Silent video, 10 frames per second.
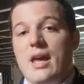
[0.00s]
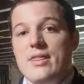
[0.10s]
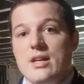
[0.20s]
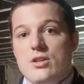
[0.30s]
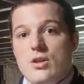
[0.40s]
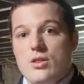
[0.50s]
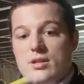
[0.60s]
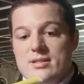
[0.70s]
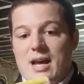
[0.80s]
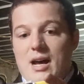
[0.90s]
And then
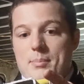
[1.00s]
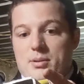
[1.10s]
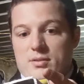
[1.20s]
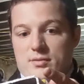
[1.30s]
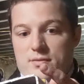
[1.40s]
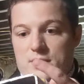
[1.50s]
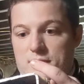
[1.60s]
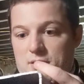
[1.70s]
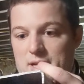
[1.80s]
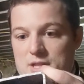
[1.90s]
the top, the
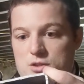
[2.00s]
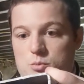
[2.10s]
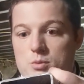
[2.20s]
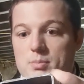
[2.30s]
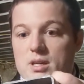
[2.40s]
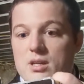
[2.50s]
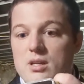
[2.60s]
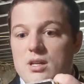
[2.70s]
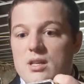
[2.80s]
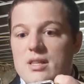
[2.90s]
flange would be,
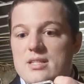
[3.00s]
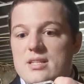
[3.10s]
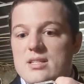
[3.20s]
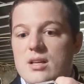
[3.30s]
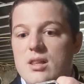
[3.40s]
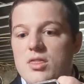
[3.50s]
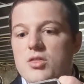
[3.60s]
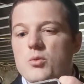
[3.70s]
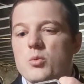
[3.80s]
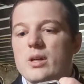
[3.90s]
this is
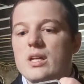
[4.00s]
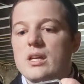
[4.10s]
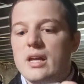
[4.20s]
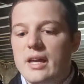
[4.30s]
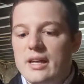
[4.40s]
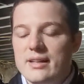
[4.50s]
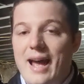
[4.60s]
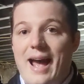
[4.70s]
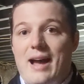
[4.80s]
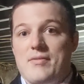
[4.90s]
three and a
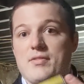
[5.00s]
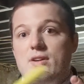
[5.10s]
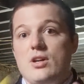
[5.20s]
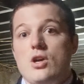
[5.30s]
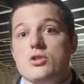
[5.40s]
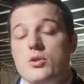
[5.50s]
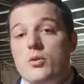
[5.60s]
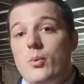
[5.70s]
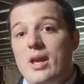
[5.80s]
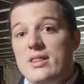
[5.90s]
half. So
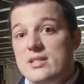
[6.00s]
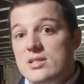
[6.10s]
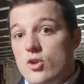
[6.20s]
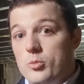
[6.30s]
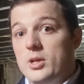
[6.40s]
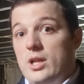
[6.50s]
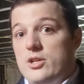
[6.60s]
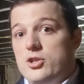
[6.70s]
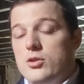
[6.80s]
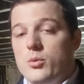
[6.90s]
the way this
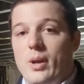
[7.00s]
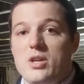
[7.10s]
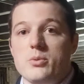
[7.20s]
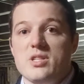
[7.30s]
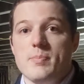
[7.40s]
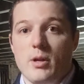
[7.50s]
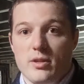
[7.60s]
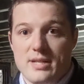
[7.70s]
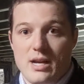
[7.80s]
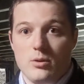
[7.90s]
nomenclature, the way you would spell
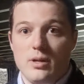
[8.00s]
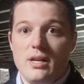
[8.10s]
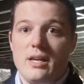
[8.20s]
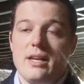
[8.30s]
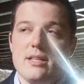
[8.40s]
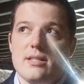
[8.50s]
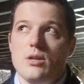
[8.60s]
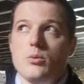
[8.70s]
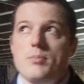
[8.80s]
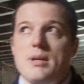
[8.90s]
this out is
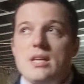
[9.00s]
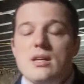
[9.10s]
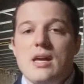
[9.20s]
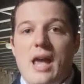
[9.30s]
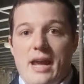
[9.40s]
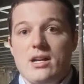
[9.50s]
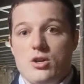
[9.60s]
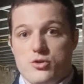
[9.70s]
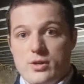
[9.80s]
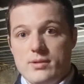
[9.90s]
it would be
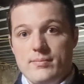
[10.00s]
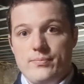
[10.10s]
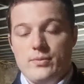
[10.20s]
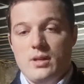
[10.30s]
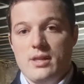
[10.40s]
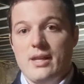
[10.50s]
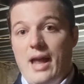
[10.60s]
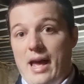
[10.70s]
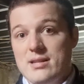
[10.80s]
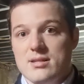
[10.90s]
800 and then
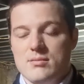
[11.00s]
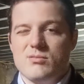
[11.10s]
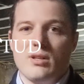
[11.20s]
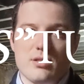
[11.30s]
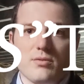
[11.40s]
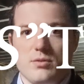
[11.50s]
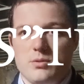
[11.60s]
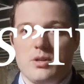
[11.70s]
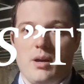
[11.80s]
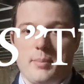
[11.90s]
S, that's
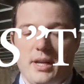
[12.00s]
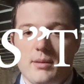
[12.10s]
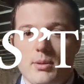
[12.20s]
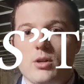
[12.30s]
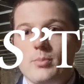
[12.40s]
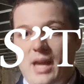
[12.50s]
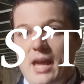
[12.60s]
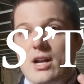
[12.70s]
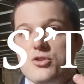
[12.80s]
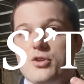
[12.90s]
the company, but it would be
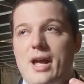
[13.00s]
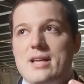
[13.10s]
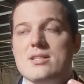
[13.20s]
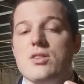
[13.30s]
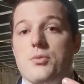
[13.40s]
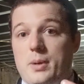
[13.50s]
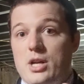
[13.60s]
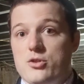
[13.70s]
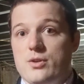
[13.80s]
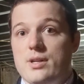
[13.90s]
800 S
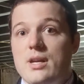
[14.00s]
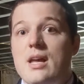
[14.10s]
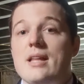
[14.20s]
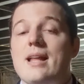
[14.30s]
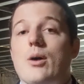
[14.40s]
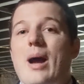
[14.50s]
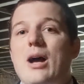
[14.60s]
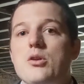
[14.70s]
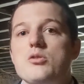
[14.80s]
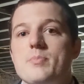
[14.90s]
300. Now,
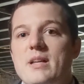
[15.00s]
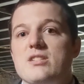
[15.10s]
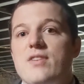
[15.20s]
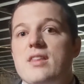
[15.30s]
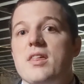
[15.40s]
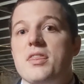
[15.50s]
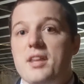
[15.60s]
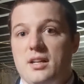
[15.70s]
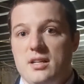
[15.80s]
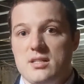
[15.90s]
how do you specify the
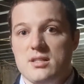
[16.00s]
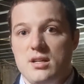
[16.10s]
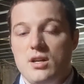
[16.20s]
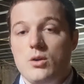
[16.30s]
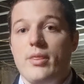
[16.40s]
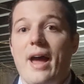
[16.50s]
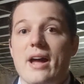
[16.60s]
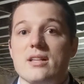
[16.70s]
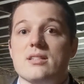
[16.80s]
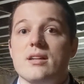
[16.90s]
thickness?
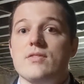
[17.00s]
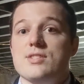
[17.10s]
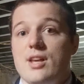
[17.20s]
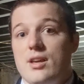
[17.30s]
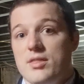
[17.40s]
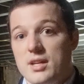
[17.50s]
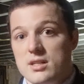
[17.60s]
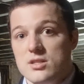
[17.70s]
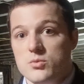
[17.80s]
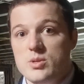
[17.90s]
That instead of saying
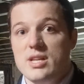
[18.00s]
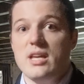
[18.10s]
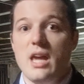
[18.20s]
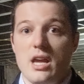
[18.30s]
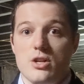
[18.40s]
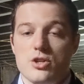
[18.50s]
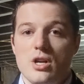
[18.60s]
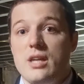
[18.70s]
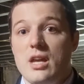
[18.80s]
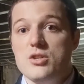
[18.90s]
thickness, we say gauge.
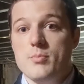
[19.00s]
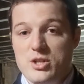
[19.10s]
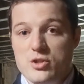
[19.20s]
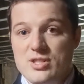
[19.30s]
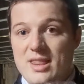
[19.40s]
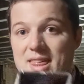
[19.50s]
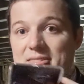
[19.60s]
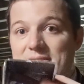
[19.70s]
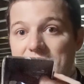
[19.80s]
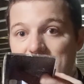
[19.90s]
Gauge measures the
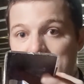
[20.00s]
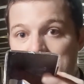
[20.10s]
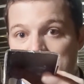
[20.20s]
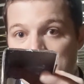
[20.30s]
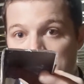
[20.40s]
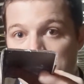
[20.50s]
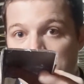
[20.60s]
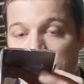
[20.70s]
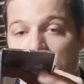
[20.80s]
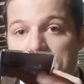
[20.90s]
thickness
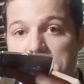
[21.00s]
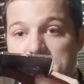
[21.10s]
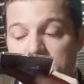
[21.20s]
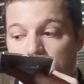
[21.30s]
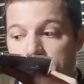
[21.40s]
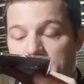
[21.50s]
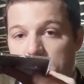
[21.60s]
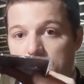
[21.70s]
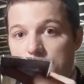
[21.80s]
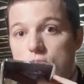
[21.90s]
of the steel over here.